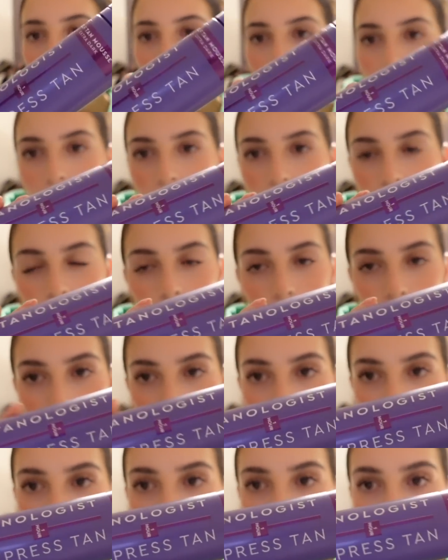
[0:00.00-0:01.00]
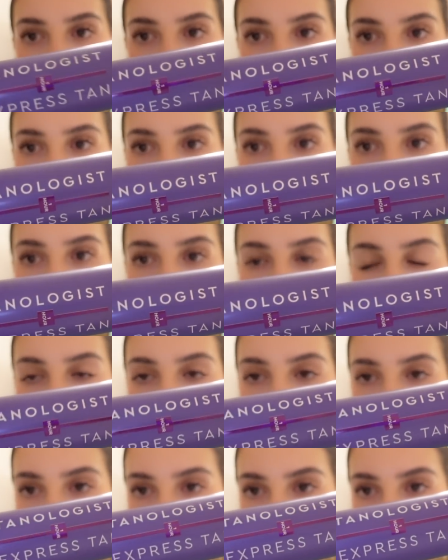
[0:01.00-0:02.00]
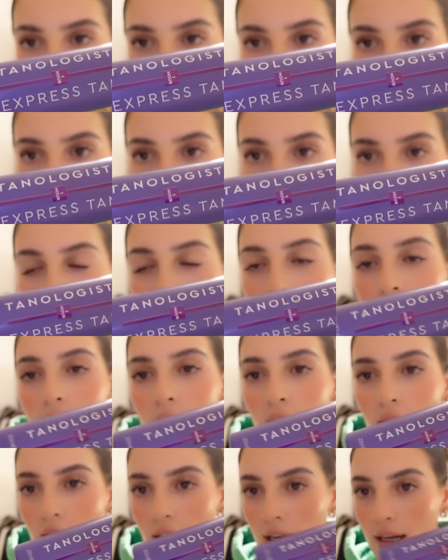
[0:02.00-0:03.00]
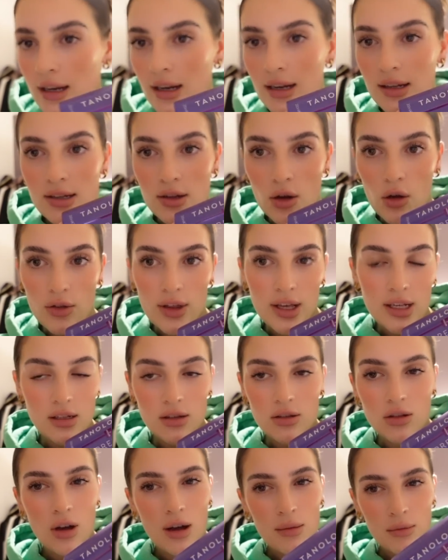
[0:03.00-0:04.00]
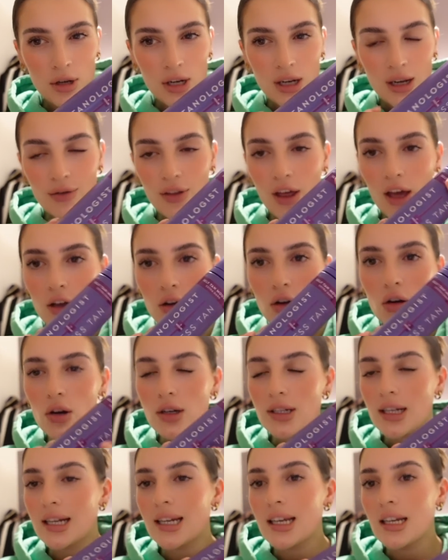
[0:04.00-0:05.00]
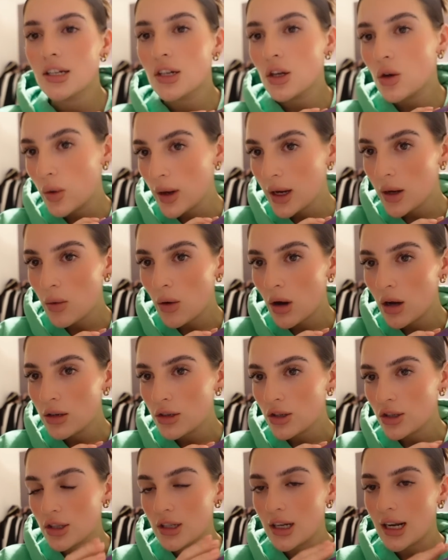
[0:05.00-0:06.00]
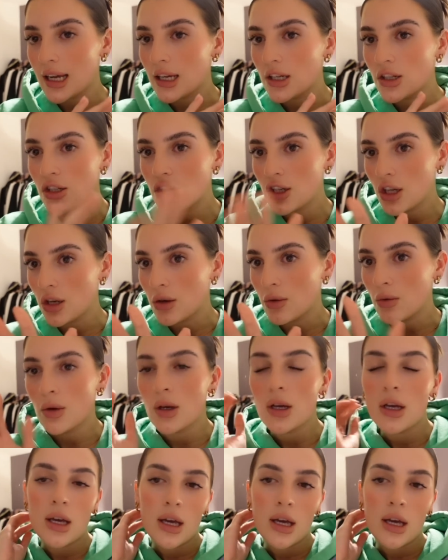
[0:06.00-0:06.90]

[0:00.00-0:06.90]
Basically went through my beauty drawer the other day and saw this and thought, I'm going to give that a go because I needed a quick one just to, like, do...